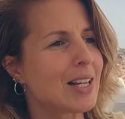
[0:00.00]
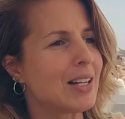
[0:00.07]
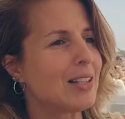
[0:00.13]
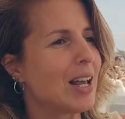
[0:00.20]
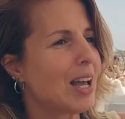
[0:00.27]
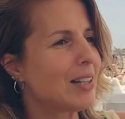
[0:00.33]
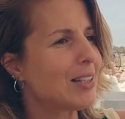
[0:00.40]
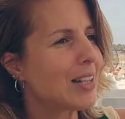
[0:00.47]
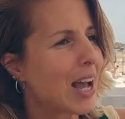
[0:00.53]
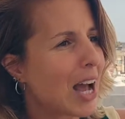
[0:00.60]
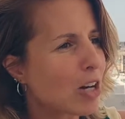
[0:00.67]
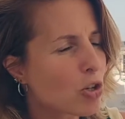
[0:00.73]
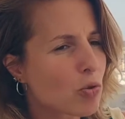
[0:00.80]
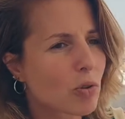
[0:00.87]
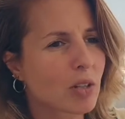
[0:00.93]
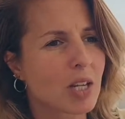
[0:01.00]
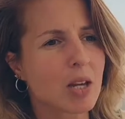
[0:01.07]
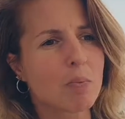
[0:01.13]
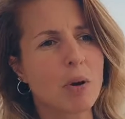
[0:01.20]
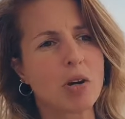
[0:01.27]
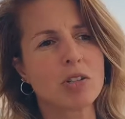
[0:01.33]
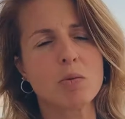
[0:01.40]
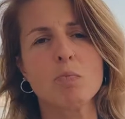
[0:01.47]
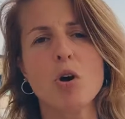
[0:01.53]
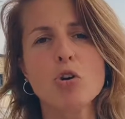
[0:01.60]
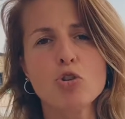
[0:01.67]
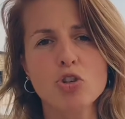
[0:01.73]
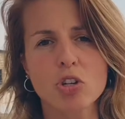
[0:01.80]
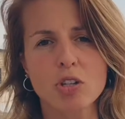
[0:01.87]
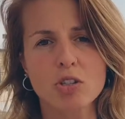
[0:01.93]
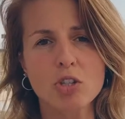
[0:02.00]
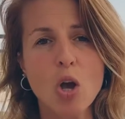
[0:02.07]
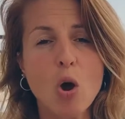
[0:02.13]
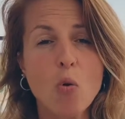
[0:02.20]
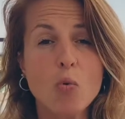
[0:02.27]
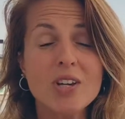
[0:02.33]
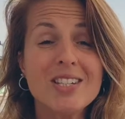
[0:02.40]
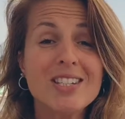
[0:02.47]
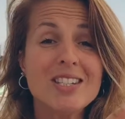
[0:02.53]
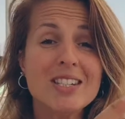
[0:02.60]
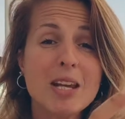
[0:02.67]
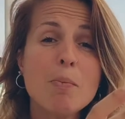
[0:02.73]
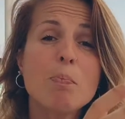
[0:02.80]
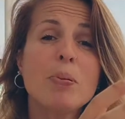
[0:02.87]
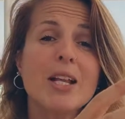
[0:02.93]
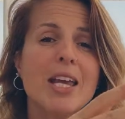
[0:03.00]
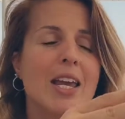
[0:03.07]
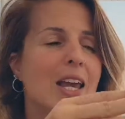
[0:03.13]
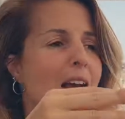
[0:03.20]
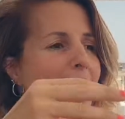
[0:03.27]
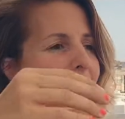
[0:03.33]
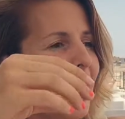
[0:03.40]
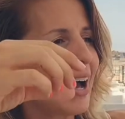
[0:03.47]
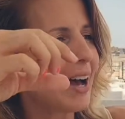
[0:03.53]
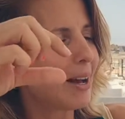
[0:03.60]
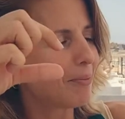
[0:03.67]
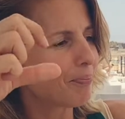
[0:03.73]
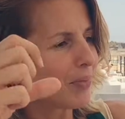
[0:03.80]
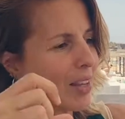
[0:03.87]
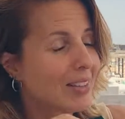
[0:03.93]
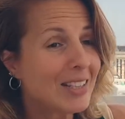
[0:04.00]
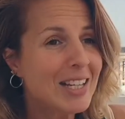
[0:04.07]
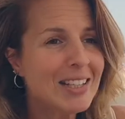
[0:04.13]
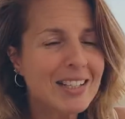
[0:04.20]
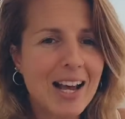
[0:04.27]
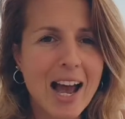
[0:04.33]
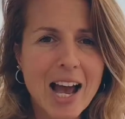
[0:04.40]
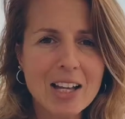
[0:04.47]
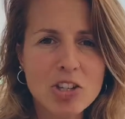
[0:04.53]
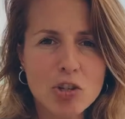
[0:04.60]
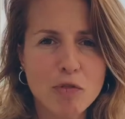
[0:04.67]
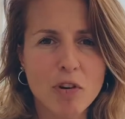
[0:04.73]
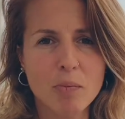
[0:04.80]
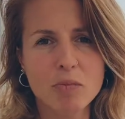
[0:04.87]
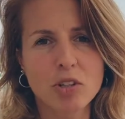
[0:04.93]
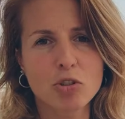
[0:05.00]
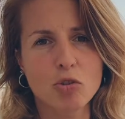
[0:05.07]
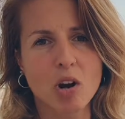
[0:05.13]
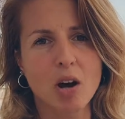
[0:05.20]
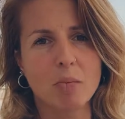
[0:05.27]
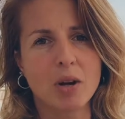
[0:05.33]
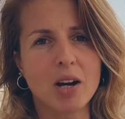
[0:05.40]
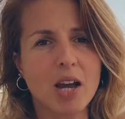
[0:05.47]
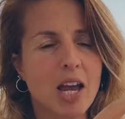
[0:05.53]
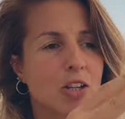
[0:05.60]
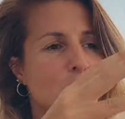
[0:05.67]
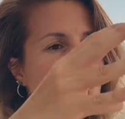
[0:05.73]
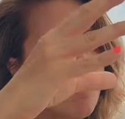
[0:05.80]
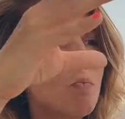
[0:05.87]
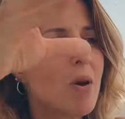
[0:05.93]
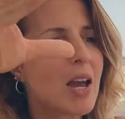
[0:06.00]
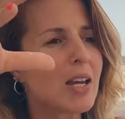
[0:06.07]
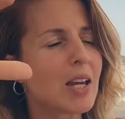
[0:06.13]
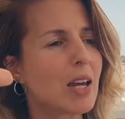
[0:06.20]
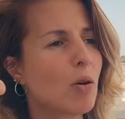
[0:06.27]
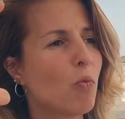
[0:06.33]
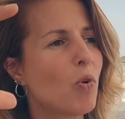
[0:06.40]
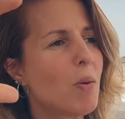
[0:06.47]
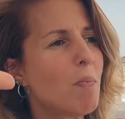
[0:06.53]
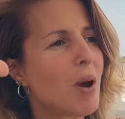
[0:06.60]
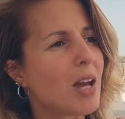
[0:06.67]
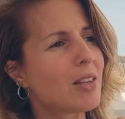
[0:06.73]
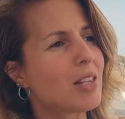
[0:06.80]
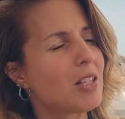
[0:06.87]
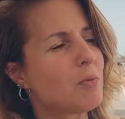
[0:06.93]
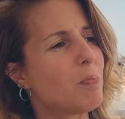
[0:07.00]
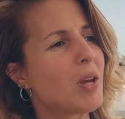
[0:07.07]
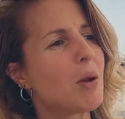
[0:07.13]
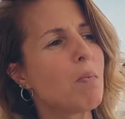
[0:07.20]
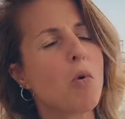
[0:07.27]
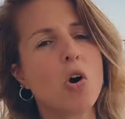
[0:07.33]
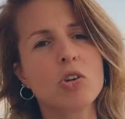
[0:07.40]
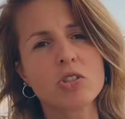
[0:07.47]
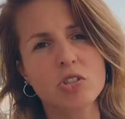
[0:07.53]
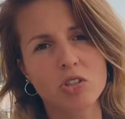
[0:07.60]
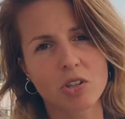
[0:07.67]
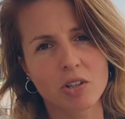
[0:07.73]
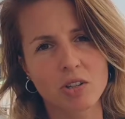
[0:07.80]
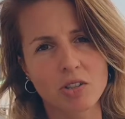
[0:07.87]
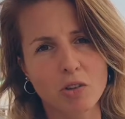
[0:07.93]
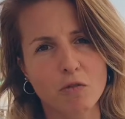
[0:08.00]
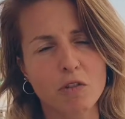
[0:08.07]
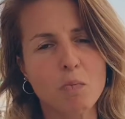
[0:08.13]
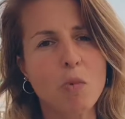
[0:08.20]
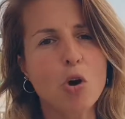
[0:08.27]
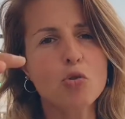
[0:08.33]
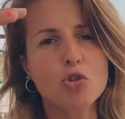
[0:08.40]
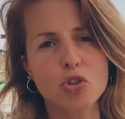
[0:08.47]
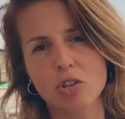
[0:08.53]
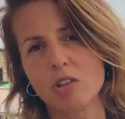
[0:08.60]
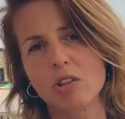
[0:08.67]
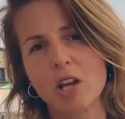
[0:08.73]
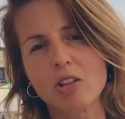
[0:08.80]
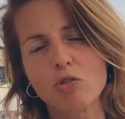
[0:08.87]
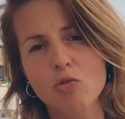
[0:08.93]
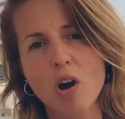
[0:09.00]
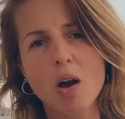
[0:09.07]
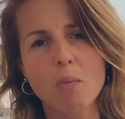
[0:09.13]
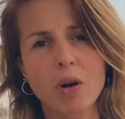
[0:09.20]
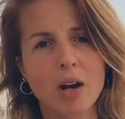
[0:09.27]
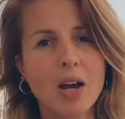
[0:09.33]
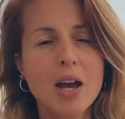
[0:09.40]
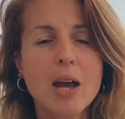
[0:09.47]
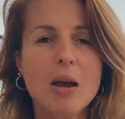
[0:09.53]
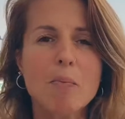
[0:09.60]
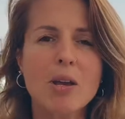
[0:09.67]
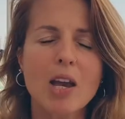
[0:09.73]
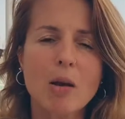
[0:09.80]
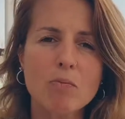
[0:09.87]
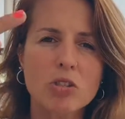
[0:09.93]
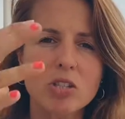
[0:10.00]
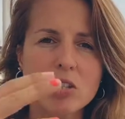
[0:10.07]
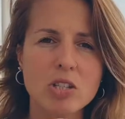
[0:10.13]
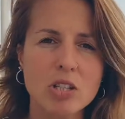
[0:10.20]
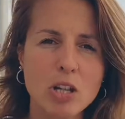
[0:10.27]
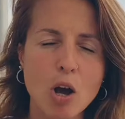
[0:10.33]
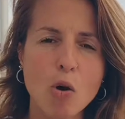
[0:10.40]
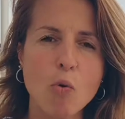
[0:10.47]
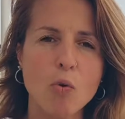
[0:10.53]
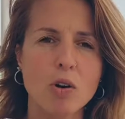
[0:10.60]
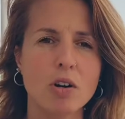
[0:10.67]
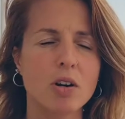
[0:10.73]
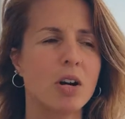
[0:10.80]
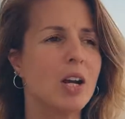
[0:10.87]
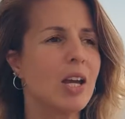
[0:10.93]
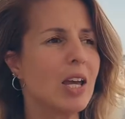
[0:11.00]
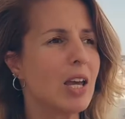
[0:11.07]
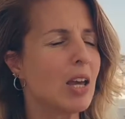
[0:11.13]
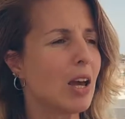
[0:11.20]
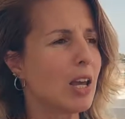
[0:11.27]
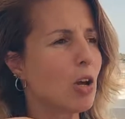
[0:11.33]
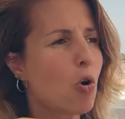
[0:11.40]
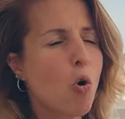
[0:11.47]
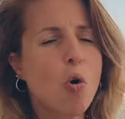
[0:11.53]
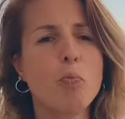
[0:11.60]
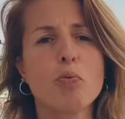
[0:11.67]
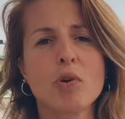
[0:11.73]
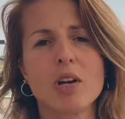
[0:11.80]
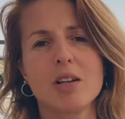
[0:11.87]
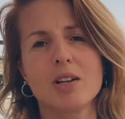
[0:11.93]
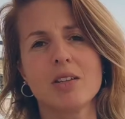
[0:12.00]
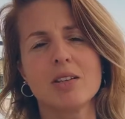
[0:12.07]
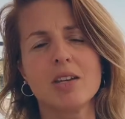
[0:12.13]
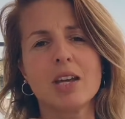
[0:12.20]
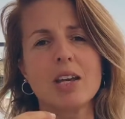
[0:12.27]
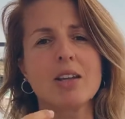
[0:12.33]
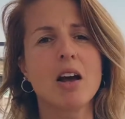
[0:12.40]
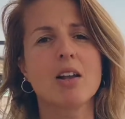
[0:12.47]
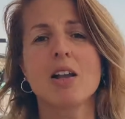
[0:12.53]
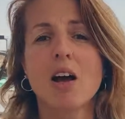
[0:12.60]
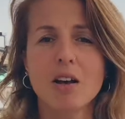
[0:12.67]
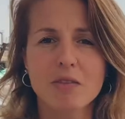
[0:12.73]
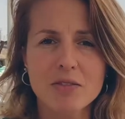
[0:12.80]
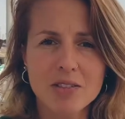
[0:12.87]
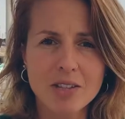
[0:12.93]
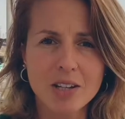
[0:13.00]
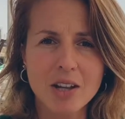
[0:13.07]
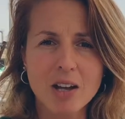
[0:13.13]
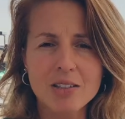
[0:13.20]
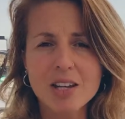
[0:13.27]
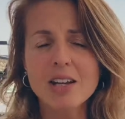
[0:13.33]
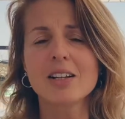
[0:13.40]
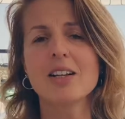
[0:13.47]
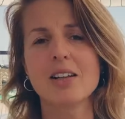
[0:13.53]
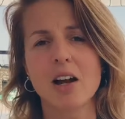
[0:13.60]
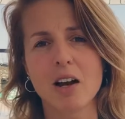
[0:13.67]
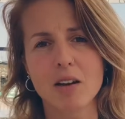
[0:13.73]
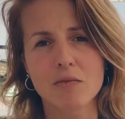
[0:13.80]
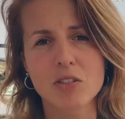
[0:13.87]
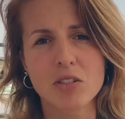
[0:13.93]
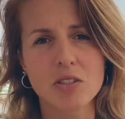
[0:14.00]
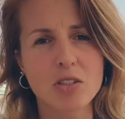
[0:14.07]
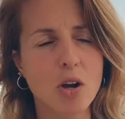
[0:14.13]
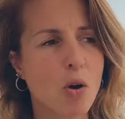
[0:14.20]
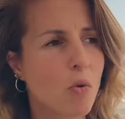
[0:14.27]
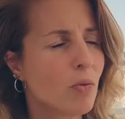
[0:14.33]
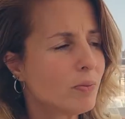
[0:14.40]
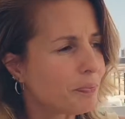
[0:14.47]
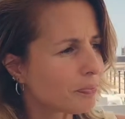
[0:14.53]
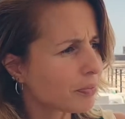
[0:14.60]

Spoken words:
and naturally about emotions, we simply detach from the drama, and we make these big monsters of emotion and drama become slower incorporated in our lives, in our daily lives. So